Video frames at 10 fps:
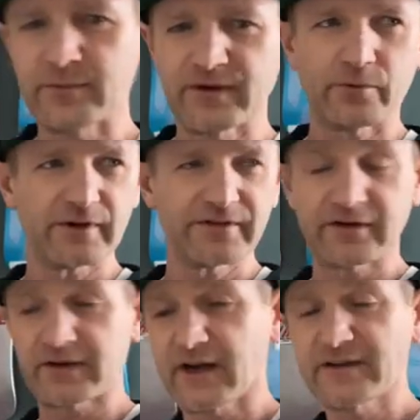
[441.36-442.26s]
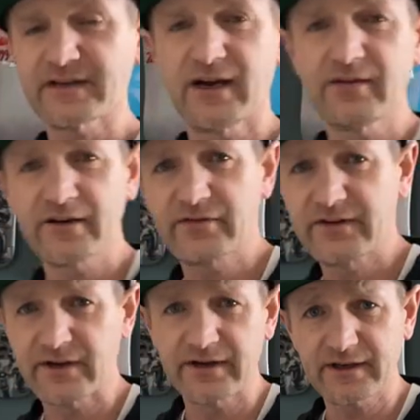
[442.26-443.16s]
my voice here, guys. I've actually
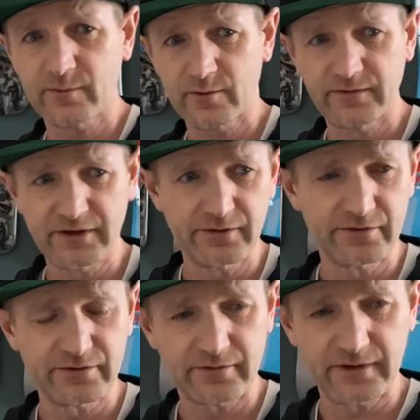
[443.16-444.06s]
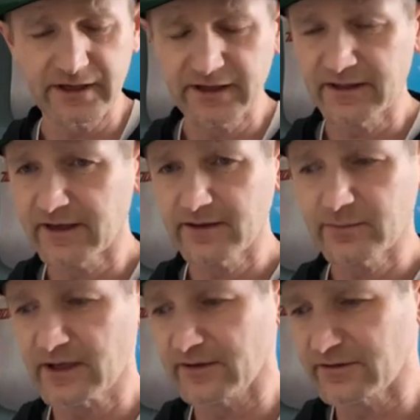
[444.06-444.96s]
done a couple videos already. They end
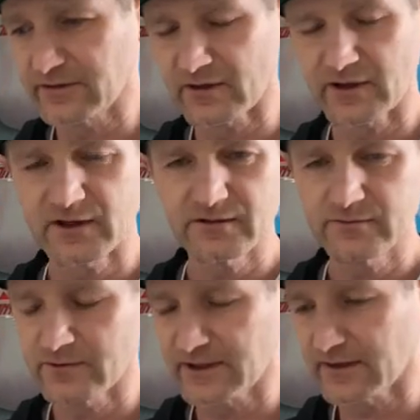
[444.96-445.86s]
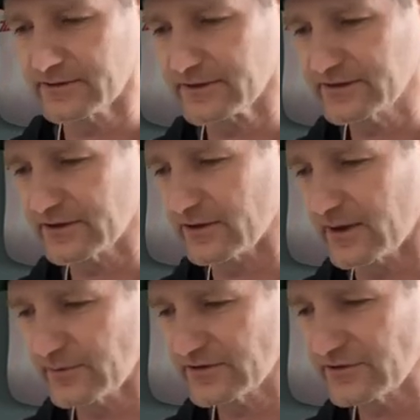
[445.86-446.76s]
up getting too long, whatever. So
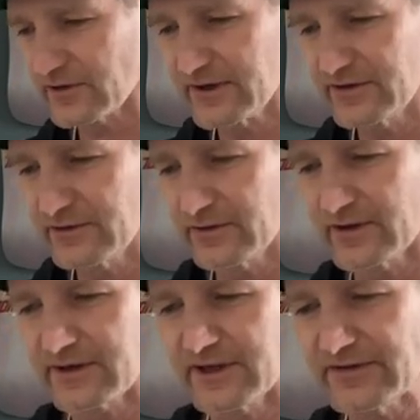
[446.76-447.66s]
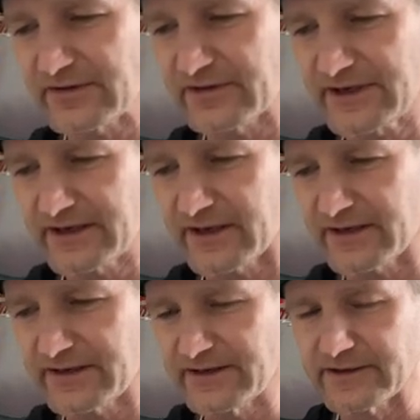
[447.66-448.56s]
I'm just trying to do a nice clean
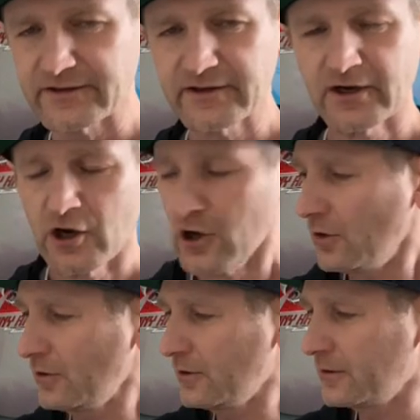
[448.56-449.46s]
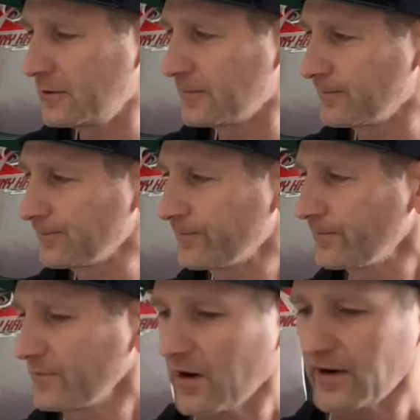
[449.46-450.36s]
cut here. All
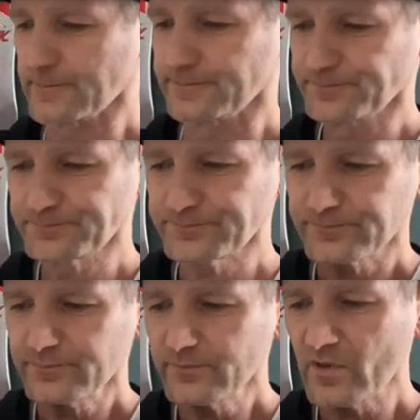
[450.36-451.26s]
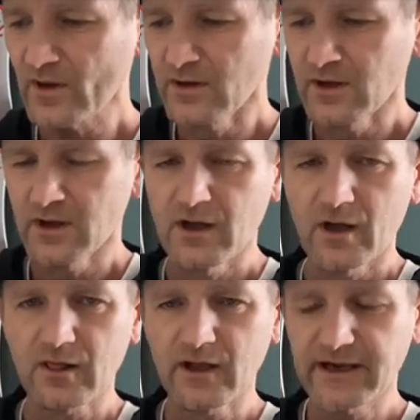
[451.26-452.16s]
right.
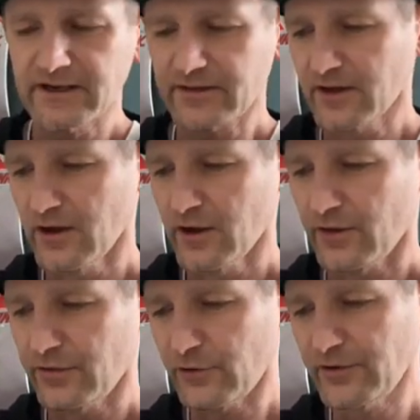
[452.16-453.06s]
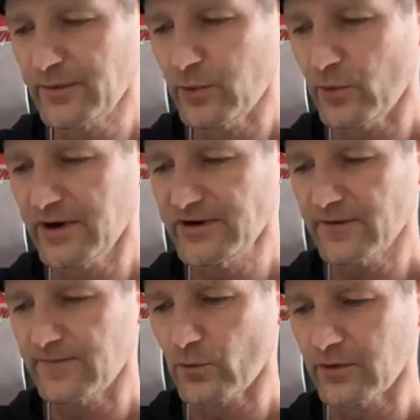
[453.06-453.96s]
Length, thirty point
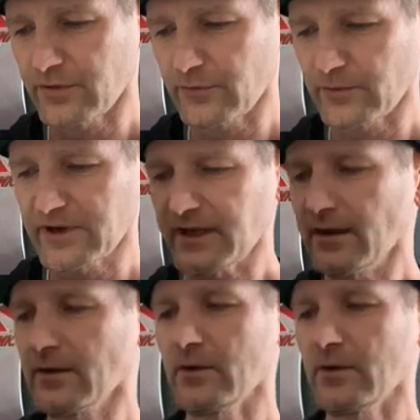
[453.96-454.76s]
four three.